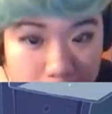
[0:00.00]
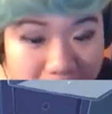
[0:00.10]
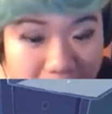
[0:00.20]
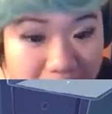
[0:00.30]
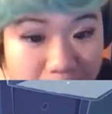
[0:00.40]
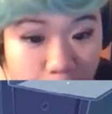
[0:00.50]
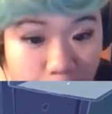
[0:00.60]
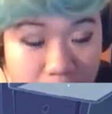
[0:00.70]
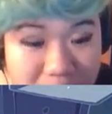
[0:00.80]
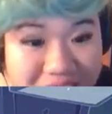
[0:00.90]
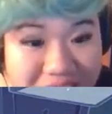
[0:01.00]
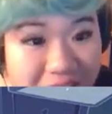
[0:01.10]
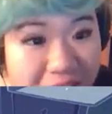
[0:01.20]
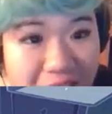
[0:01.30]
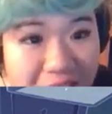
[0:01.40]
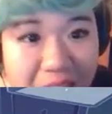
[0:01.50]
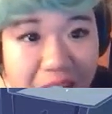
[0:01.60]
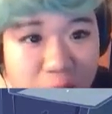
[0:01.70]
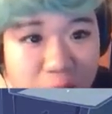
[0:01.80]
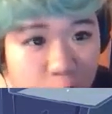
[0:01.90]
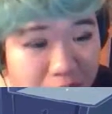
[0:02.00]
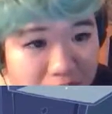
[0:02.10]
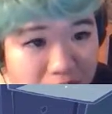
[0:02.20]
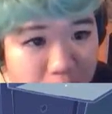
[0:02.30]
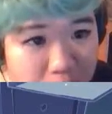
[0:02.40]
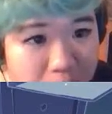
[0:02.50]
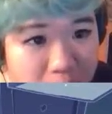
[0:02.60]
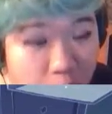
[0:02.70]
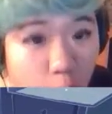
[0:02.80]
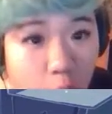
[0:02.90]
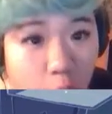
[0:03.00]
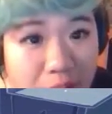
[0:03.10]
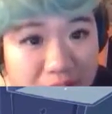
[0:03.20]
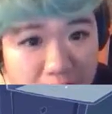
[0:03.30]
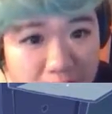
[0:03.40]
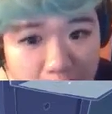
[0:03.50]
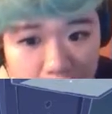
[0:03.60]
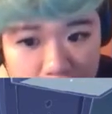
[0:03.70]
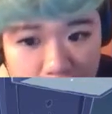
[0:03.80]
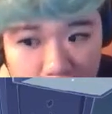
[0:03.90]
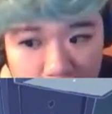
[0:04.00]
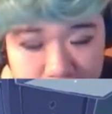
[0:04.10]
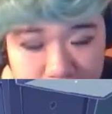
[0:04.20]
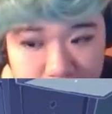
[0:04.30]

my voice is a little louder right this moment, or it's loud enough.